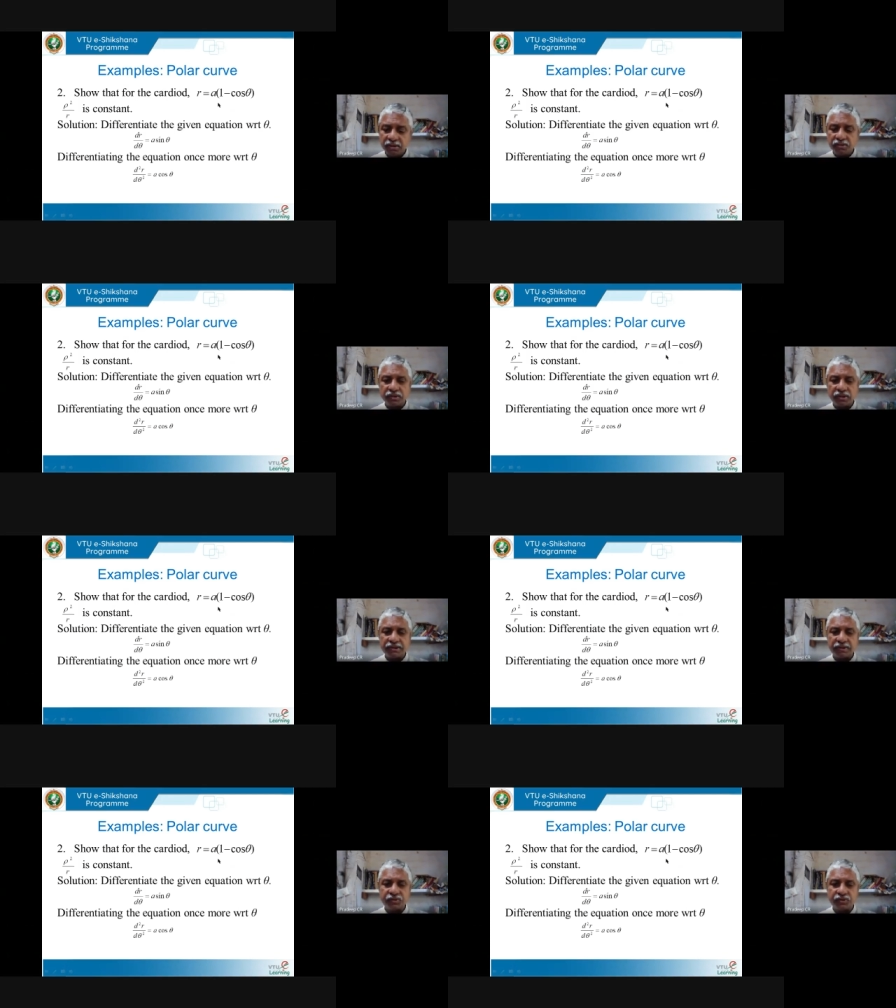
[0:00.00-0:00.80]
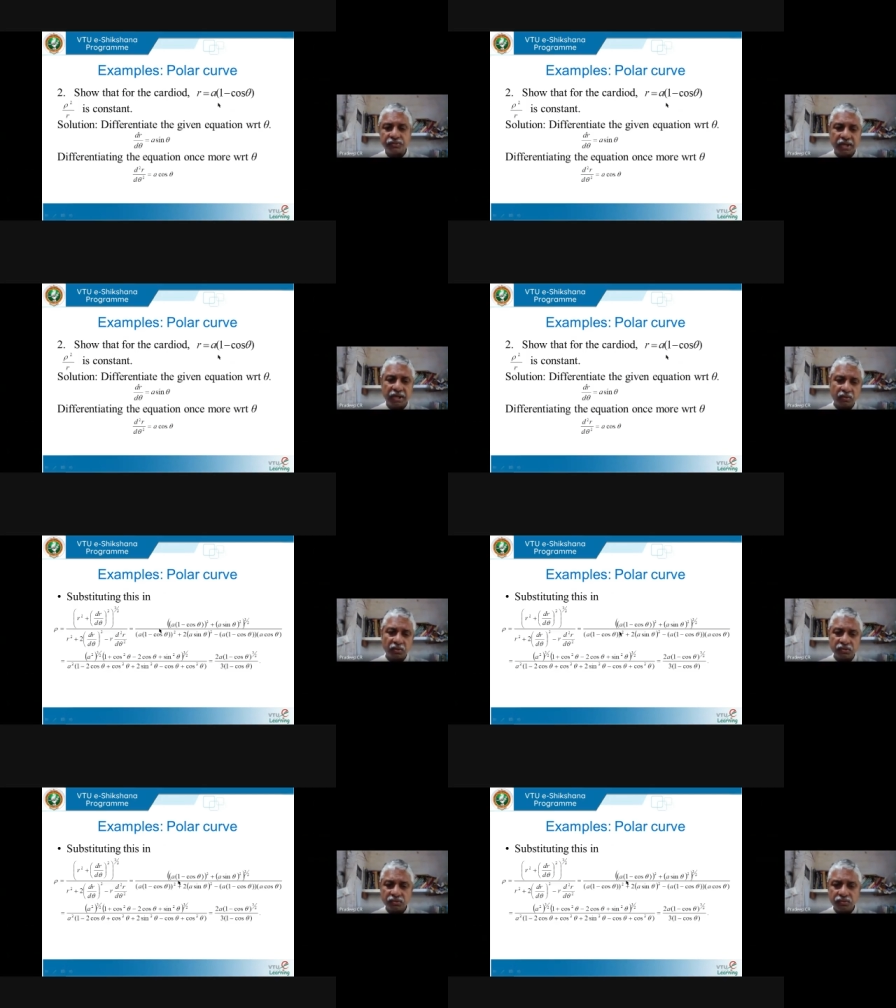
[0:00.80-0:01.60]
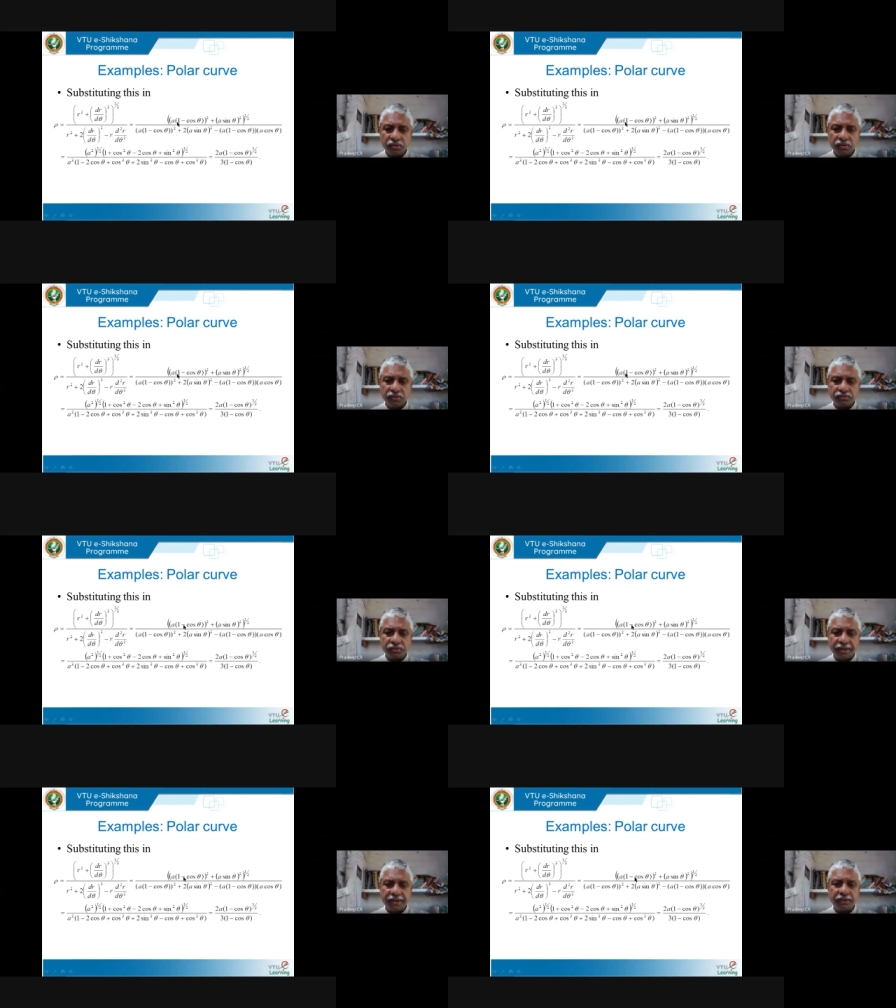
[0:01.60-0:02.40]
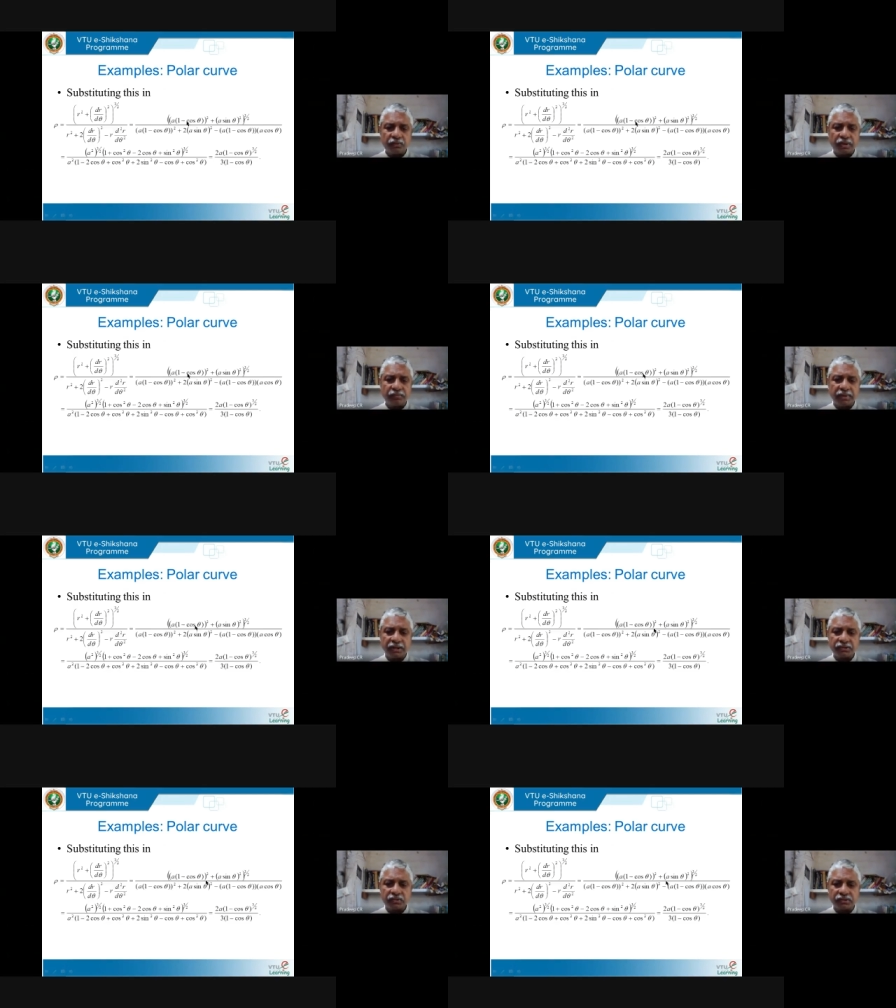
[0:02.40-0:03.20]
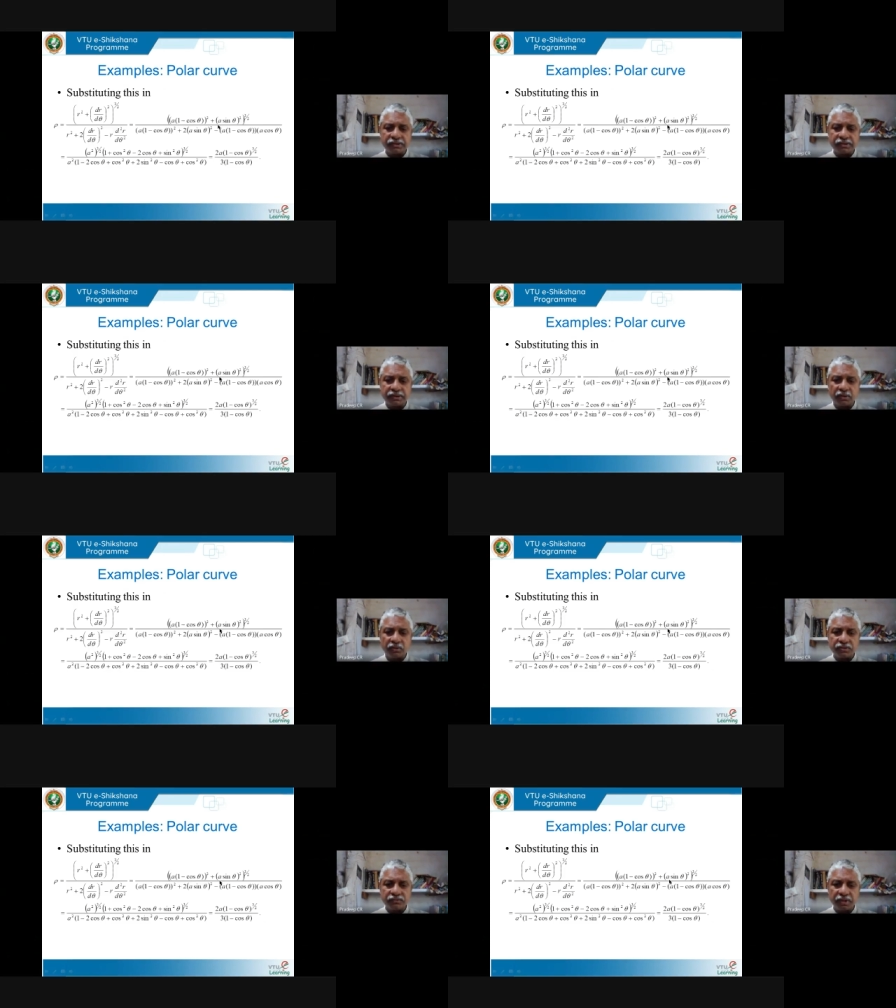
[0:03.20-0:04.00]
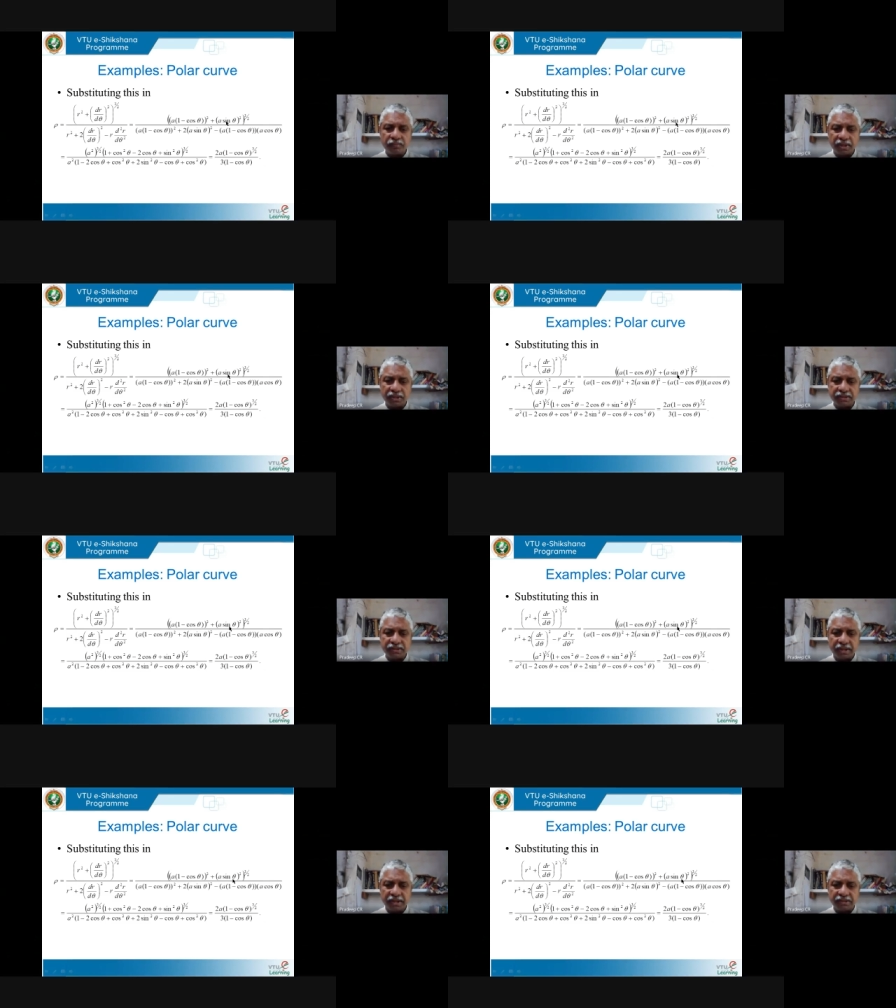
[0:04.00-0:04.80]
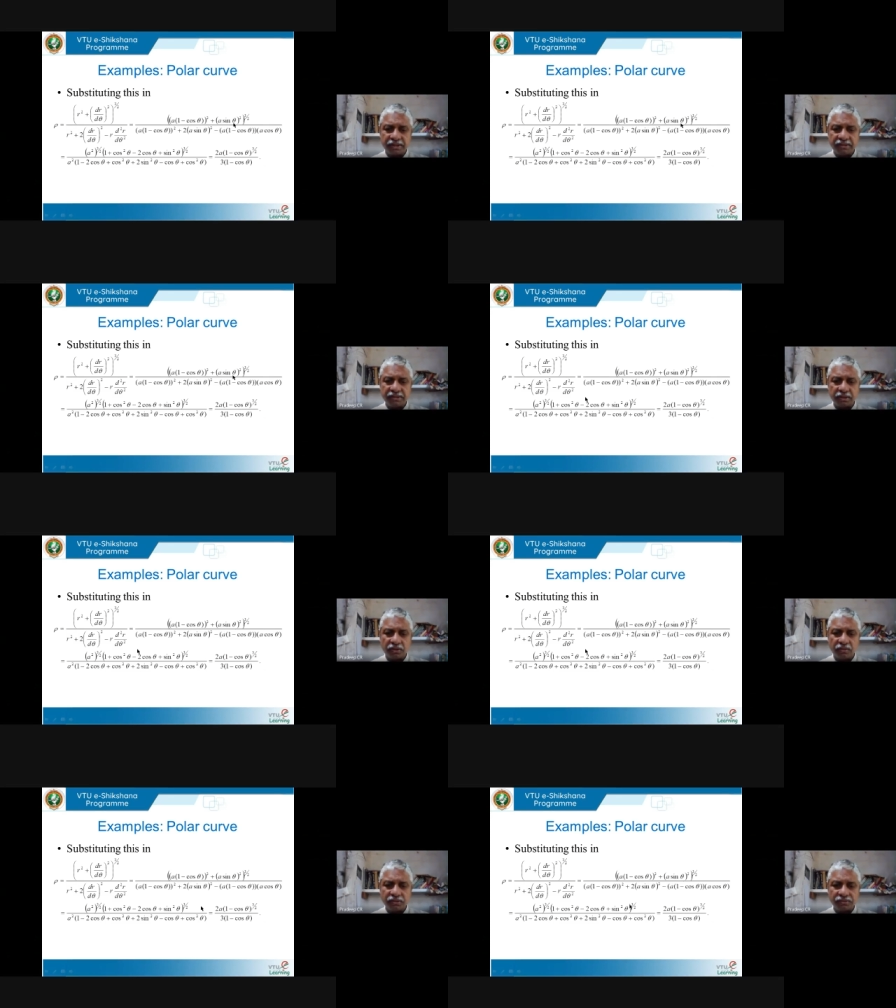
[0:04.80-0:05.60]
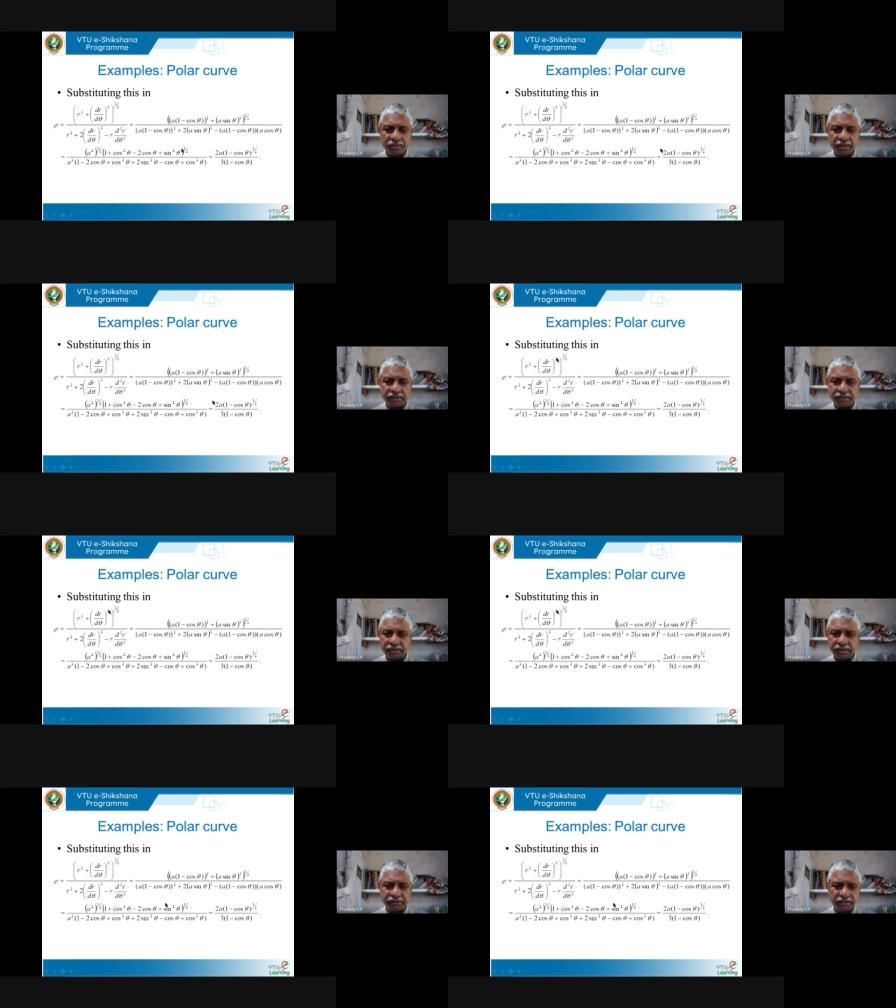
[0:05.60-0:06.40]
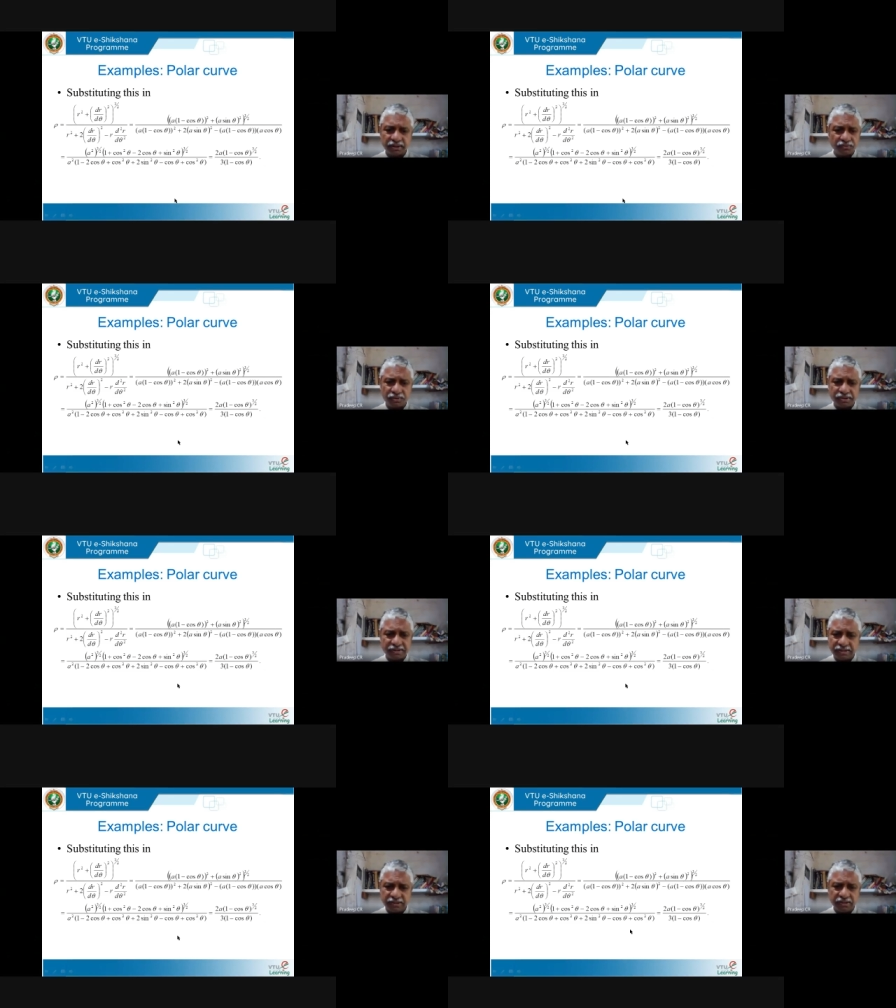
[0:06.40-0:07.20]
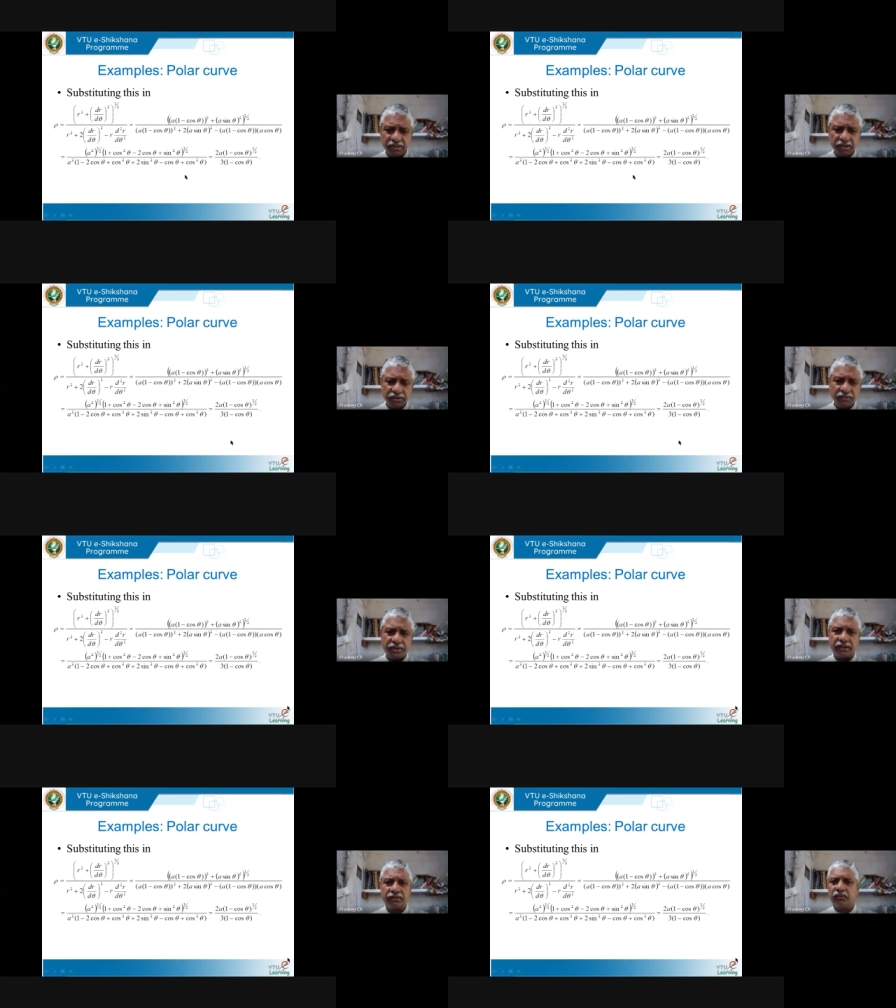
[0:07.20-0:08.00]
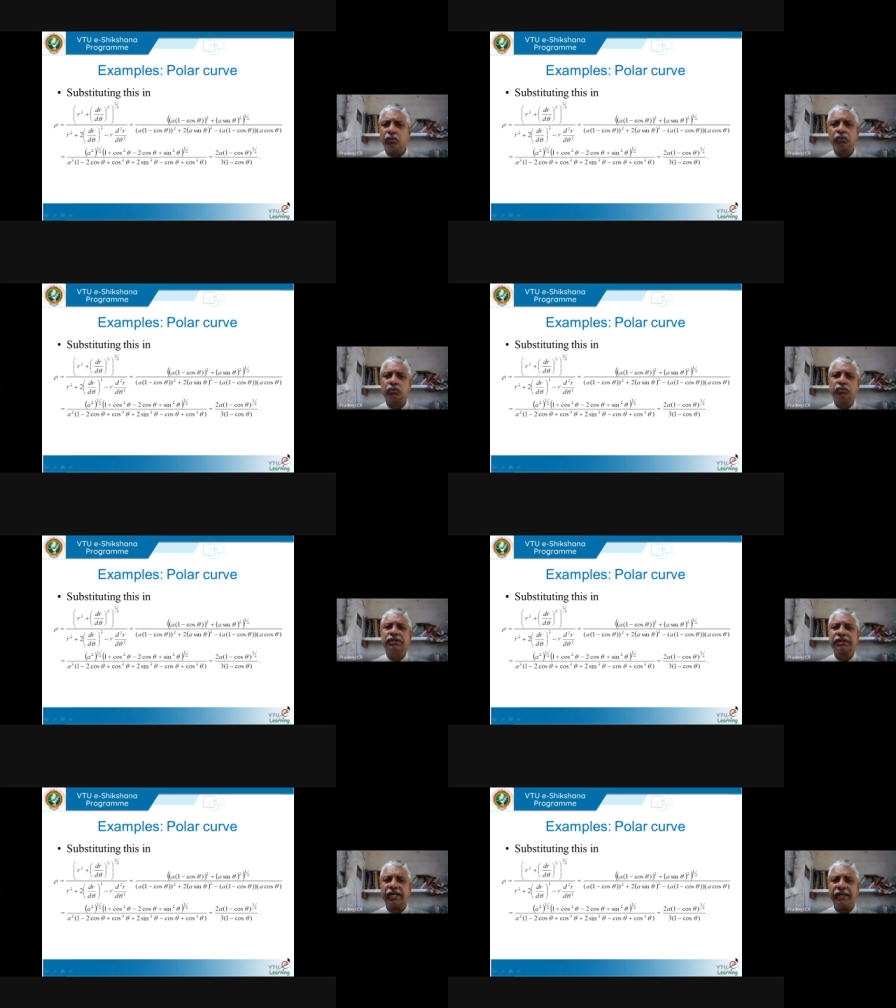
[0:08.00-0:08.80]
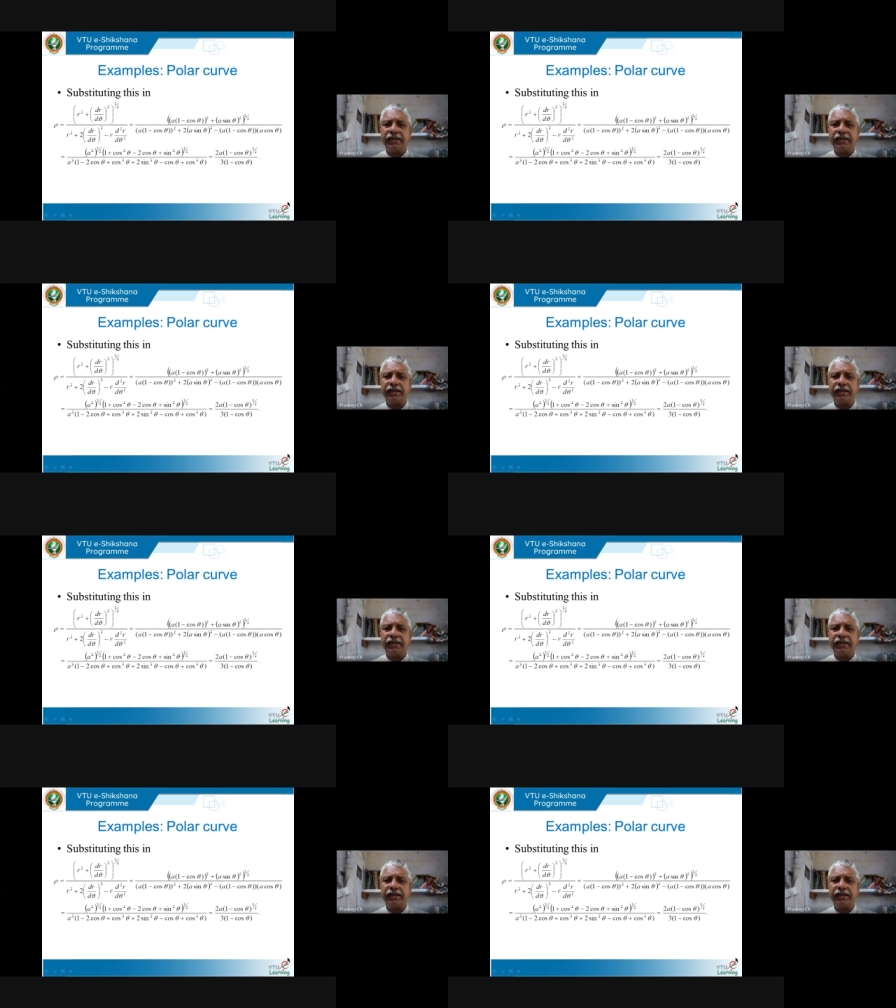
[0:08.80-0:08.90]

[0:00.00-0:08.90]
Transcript: So I'll substitute that also. So a into 1 minus cos theta whole square plus a sin theta whole square, etc. etc. You can see, you can go through this slide.